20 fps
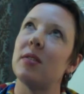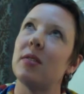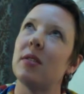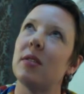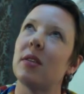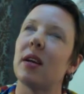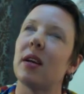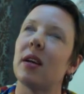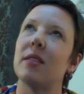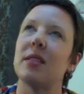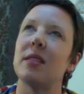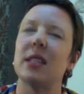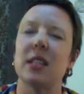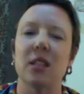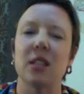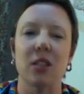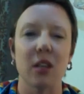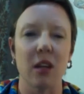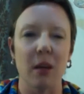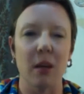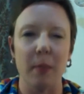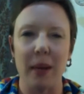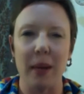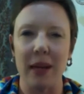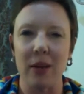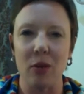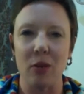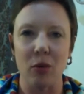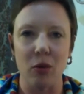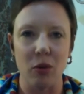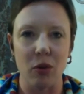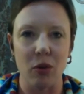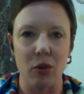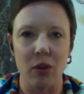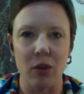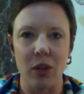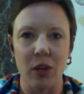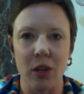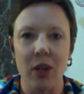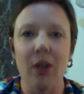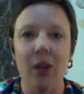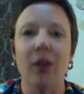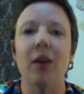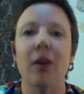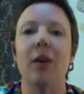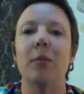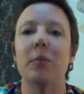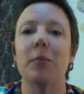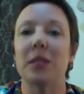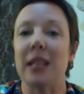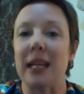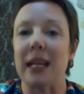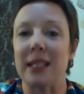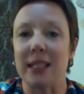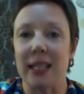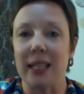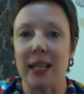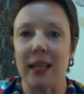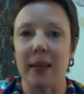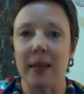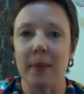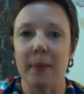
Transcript: kind of disturbing or upsetting,